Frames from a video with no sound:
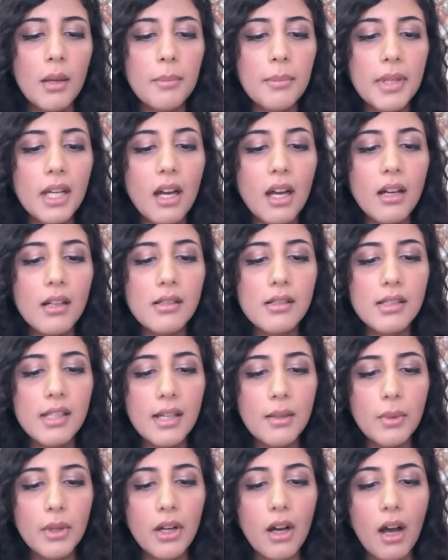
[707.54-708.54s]
Because they
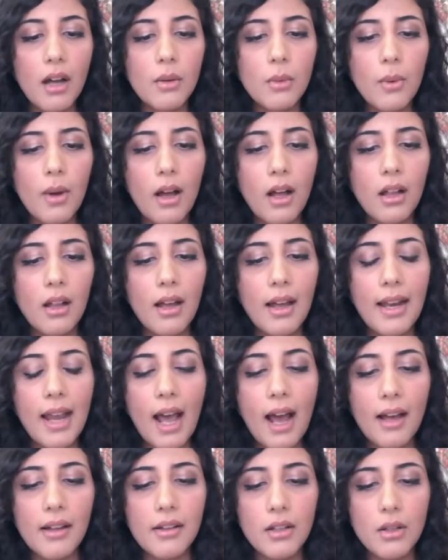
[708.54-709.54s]
were unwell and
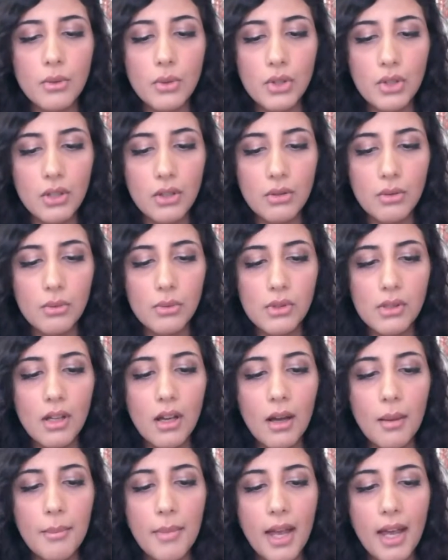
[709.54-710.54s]
had no shoes,
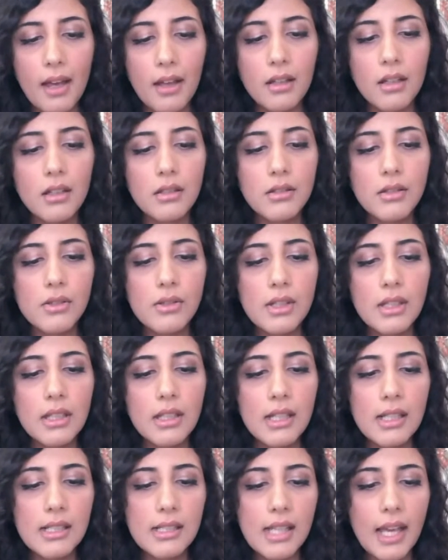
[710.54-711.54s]
a man losing
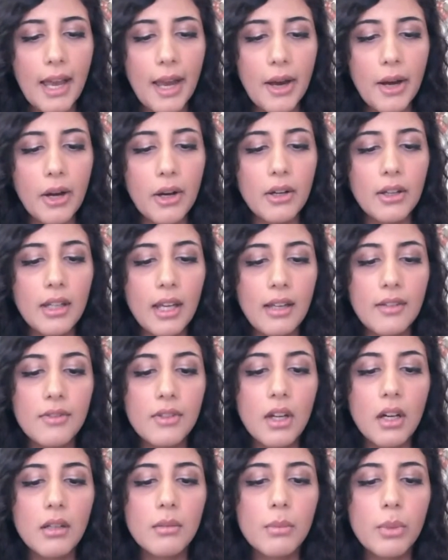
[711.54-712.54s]
his hair gave
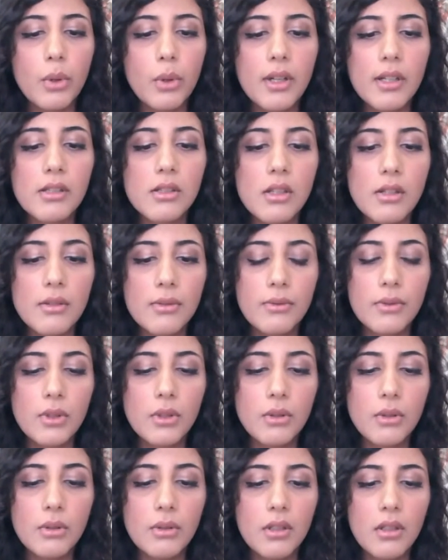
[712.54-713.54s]
young boys
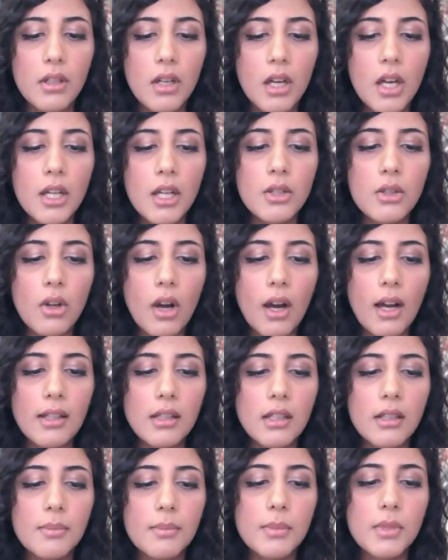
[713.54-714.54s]
food. Dry
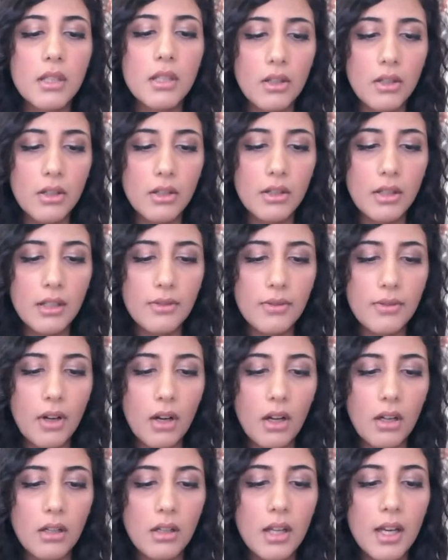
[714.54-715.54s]
lipped, early
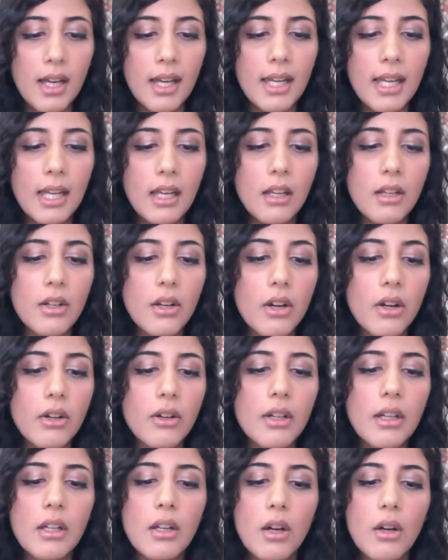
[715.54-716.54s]
fall, heat
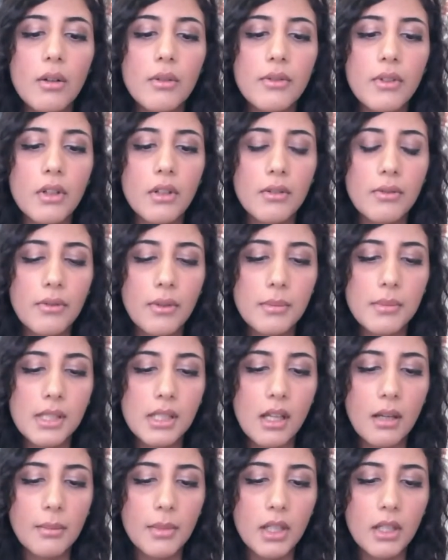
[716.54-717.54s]
hurried over from
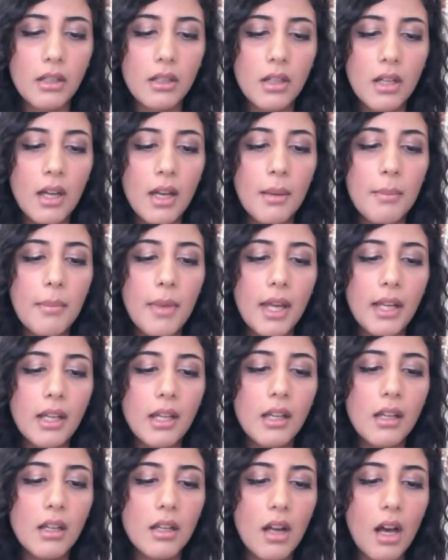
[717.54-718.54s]
summer,
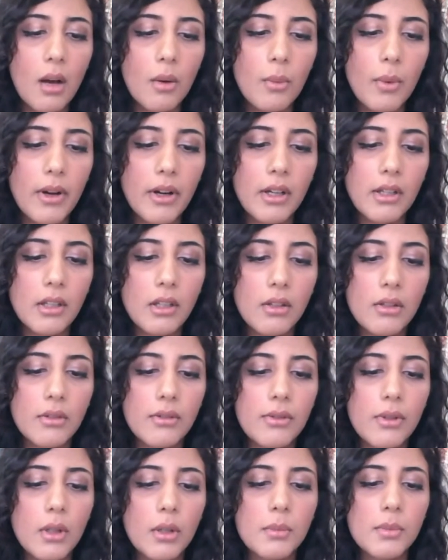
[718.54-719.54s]
many not wearing
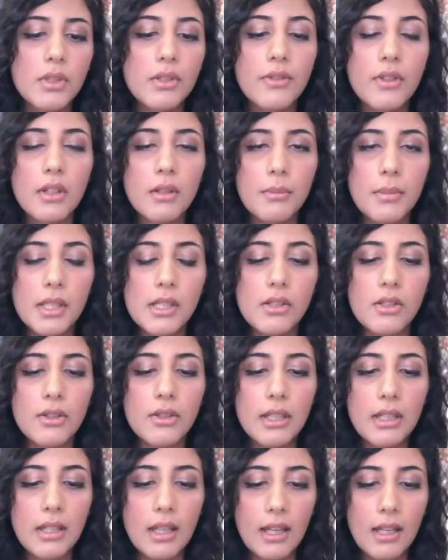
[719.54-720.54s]
uniforms for the
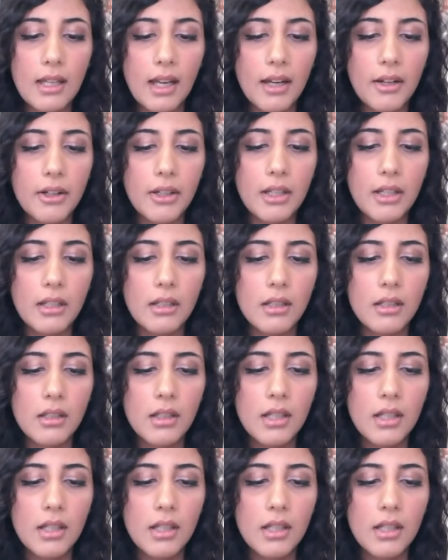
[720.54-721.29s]
misery they carried.